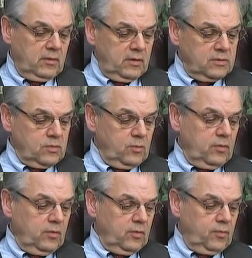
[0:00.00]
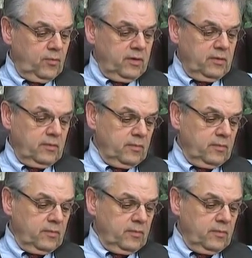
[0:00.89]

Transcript: That's a real good point.